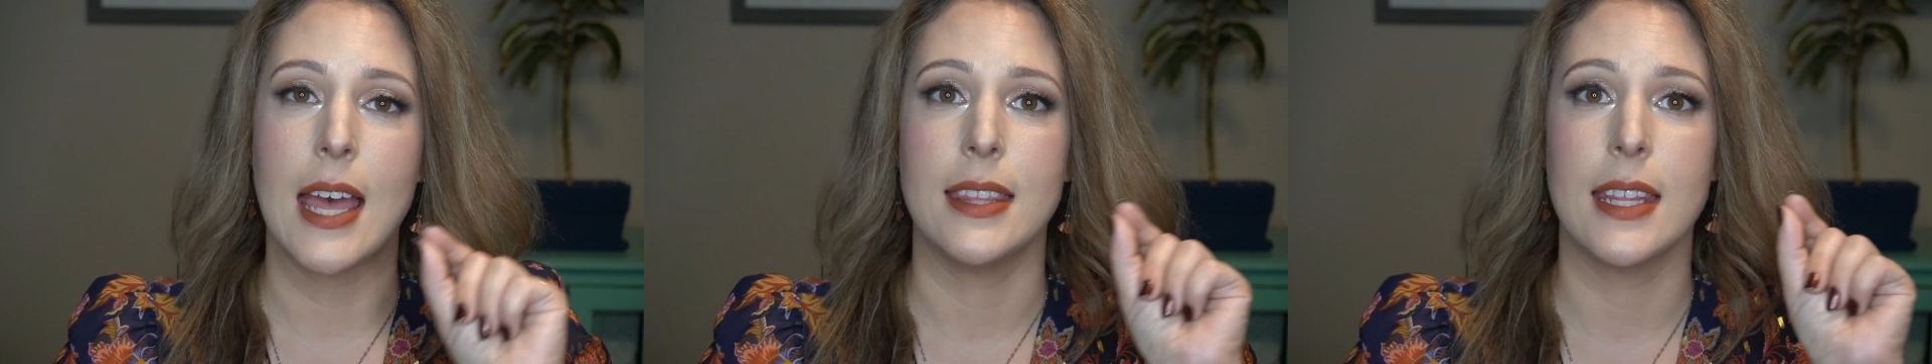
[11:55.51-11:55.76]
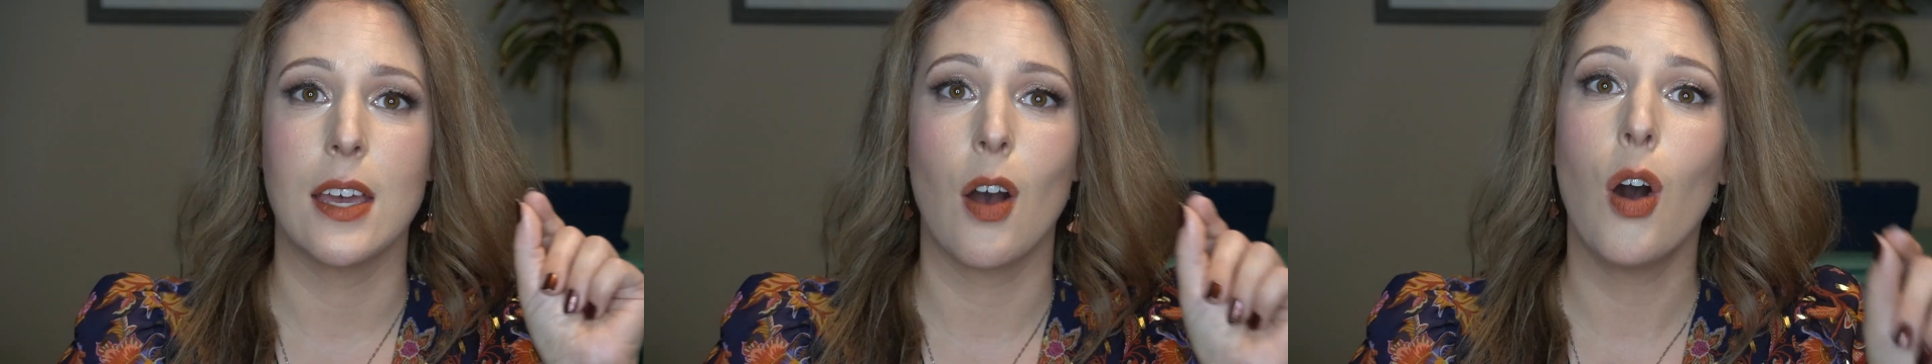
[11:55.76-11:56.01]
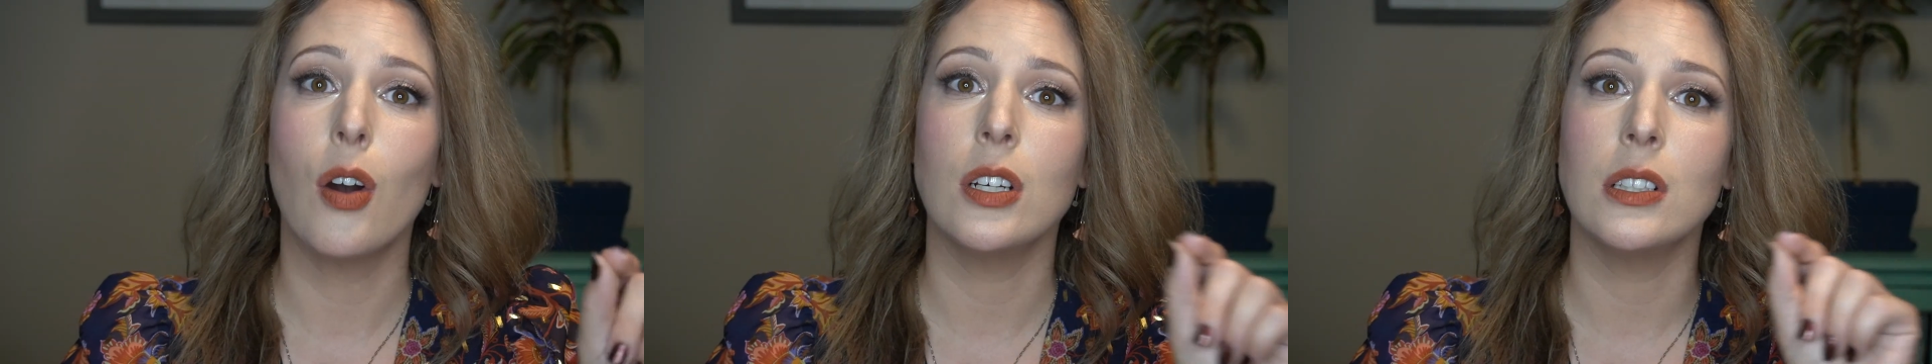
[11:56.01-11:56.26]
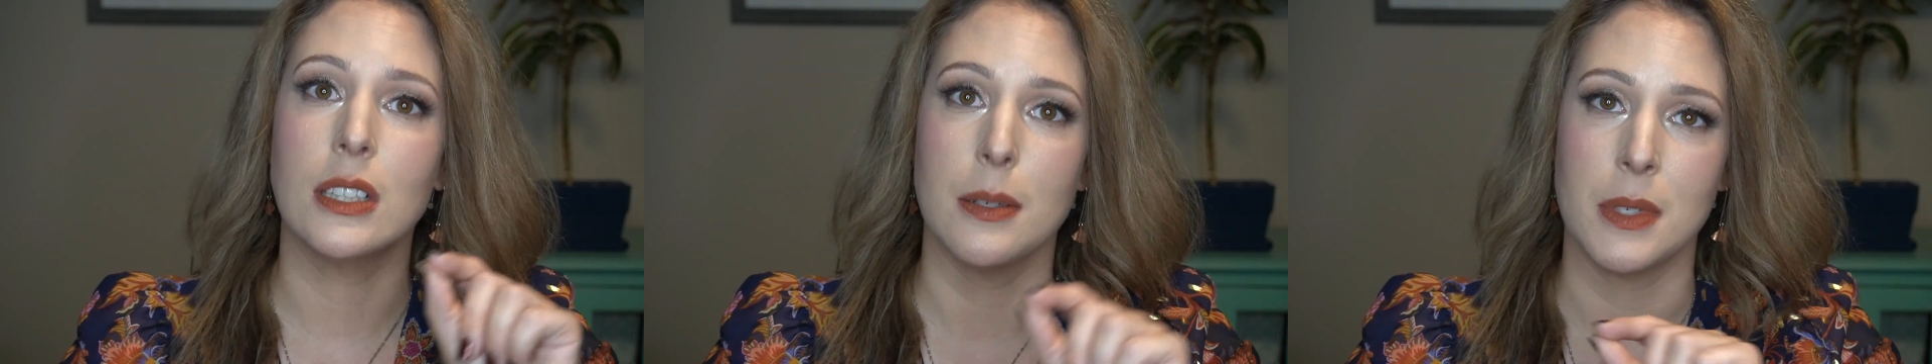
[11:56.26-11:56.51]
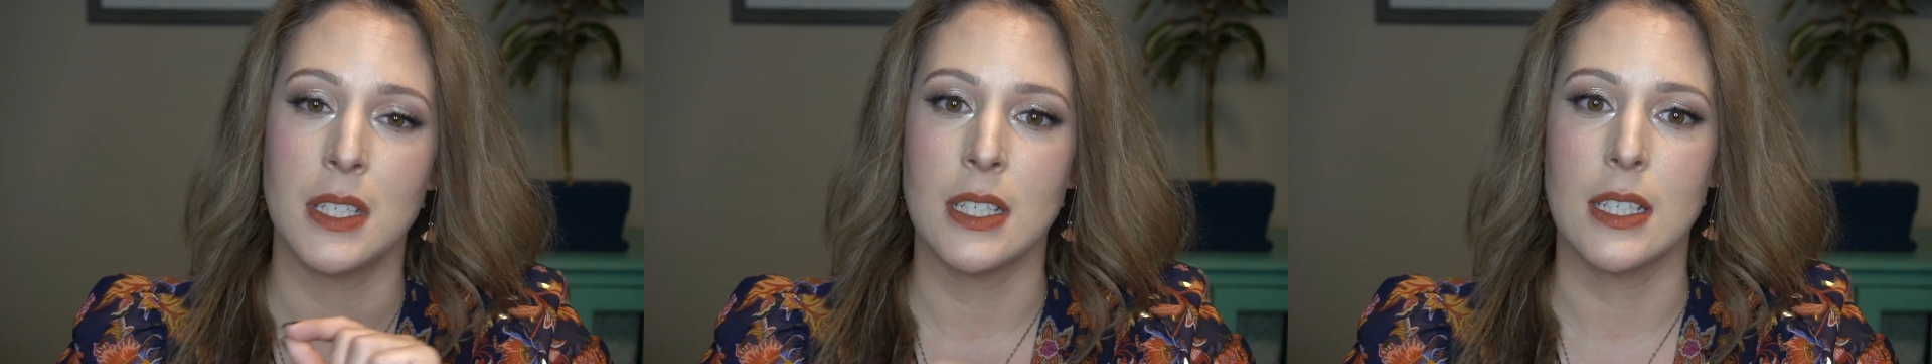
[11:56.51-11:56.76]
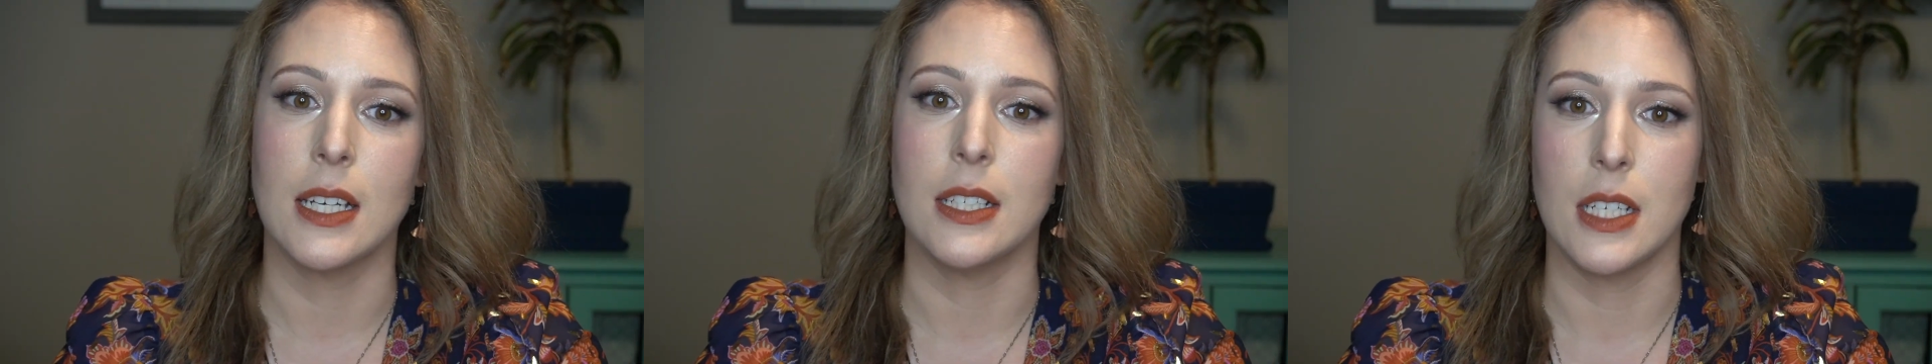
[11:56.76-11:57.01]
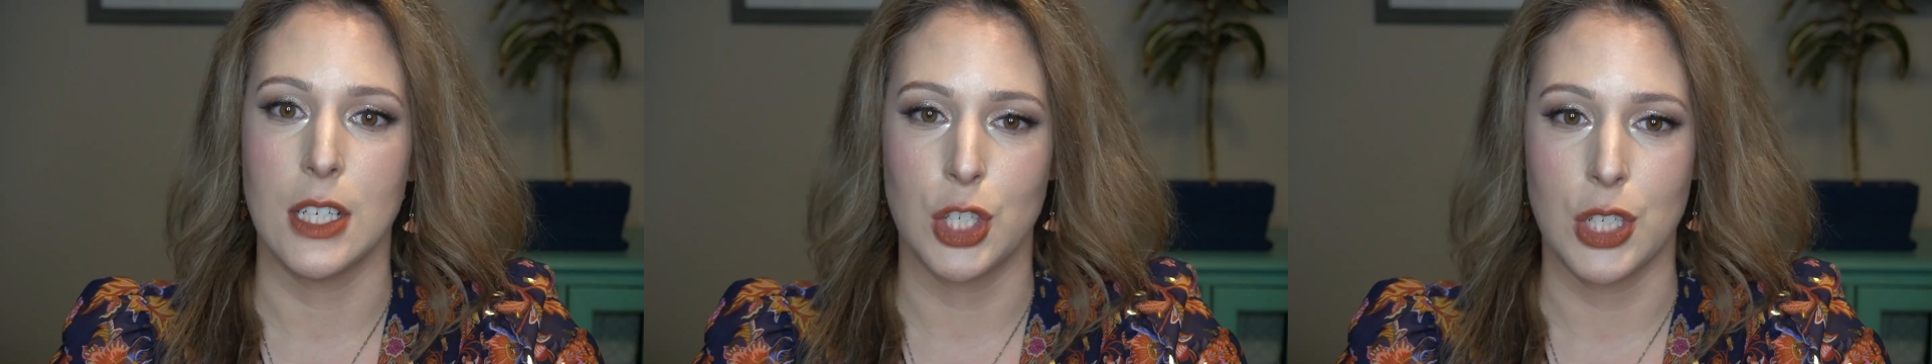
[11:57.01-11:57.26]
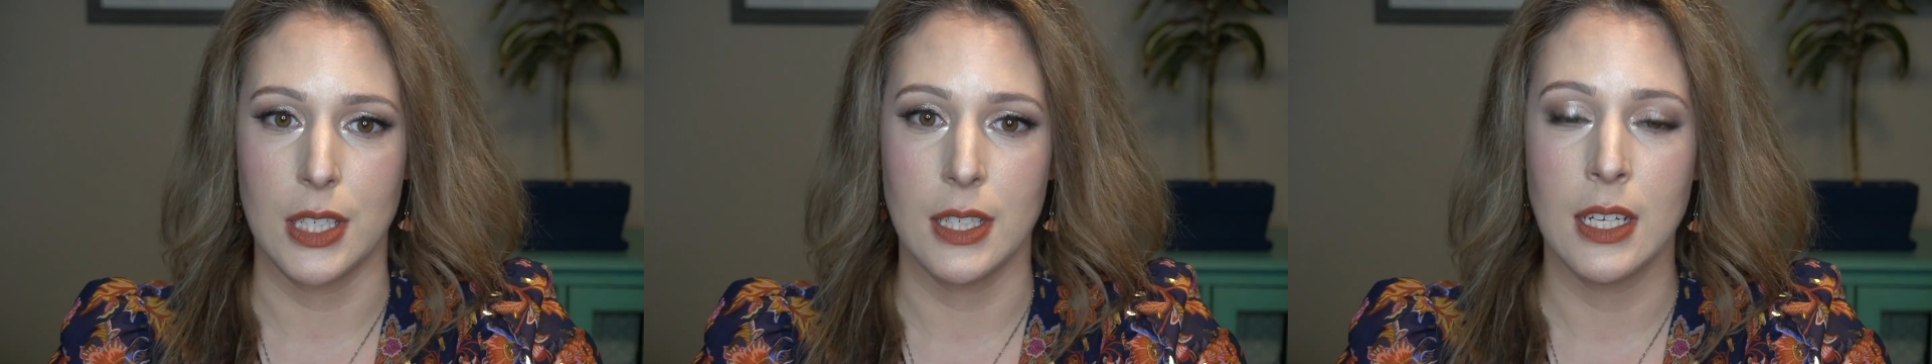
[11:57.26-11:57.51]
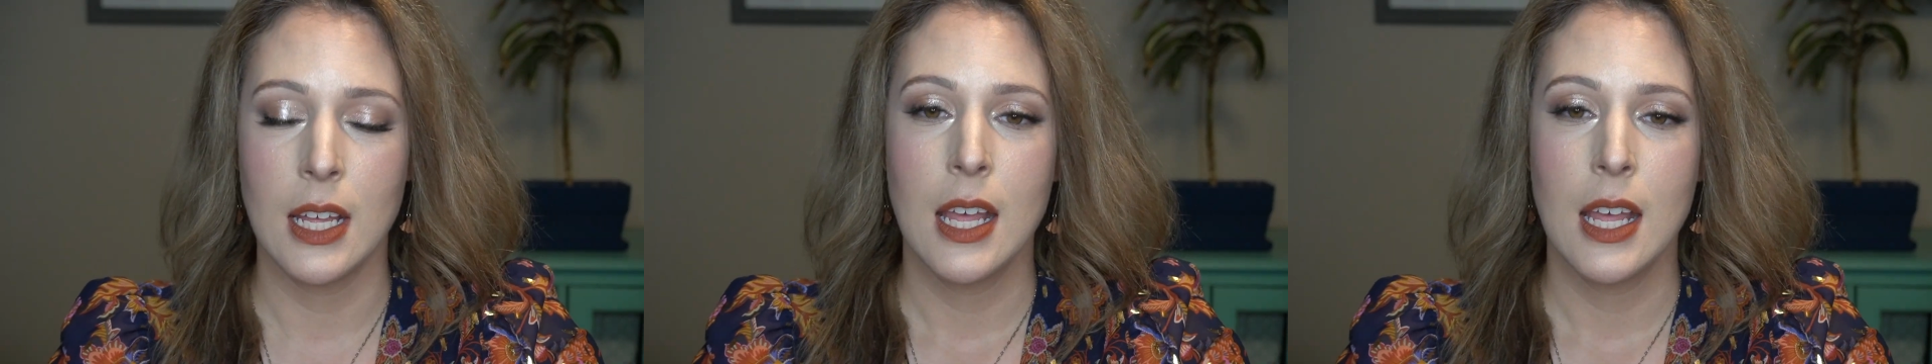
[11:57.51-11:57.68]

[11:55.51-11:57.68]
and they are limited edition.